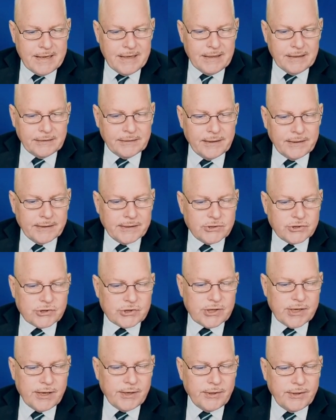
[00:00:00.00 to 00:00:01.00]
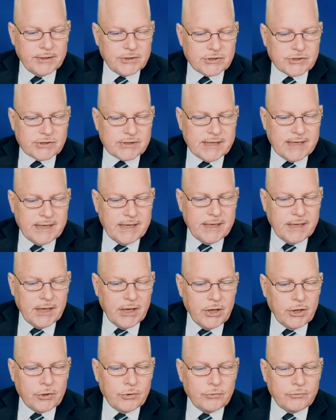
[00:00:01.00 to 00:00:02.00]
Lilly's chair and
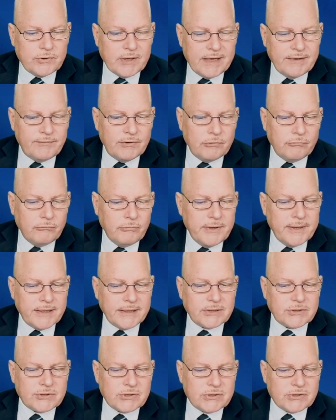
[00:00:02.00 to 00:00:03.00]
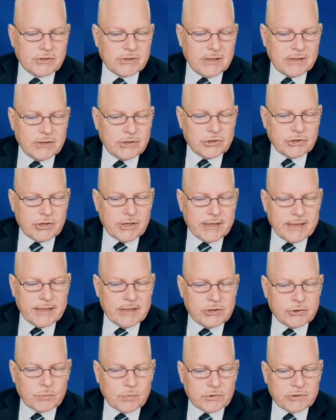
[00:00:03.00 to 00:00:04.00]
CEO, David Ricks, said the
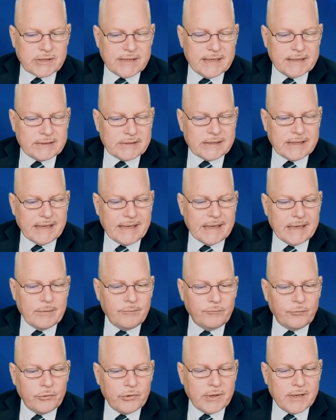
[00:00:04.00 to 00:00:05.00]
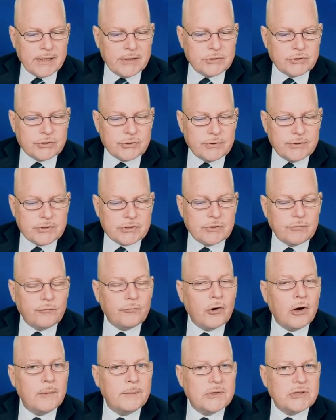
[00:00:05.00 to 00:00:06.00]
change will take time for the insurance and
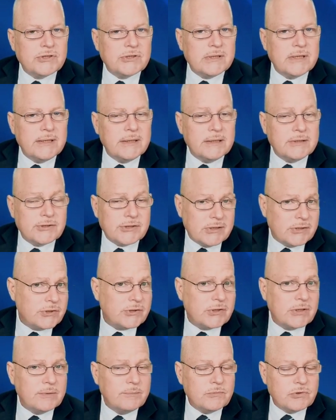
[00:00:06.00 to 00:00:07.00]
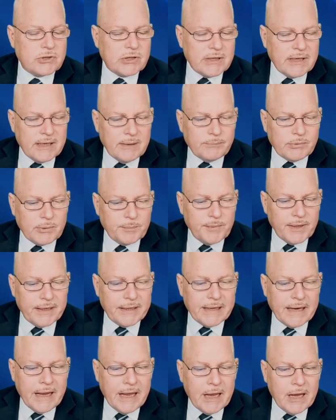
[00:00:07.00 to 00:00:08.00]
pharmacy system to implement.
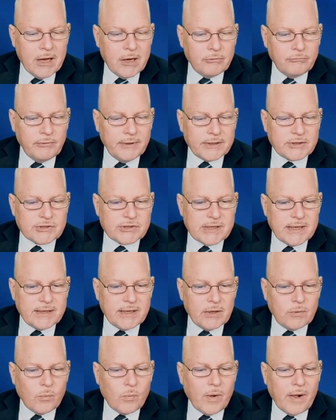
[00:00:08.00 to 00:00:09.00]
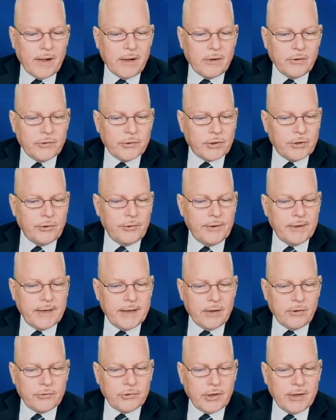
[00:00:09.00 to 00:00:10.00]
Rick said that while the current
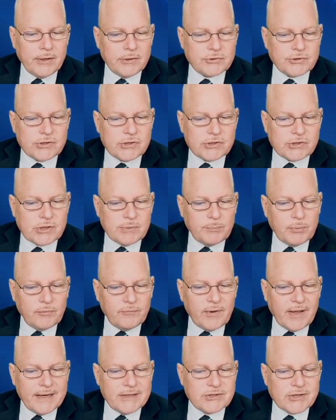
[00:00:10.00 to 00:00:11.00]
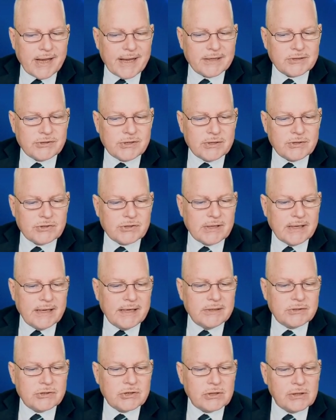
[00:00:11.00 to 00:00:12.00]
healthcare system provides access to
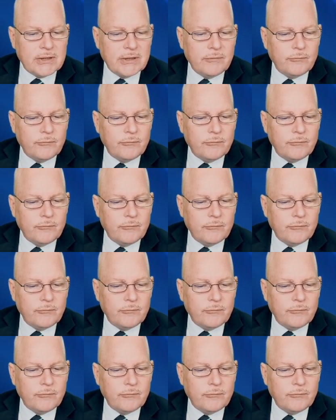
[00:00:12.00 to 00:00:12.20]
insulin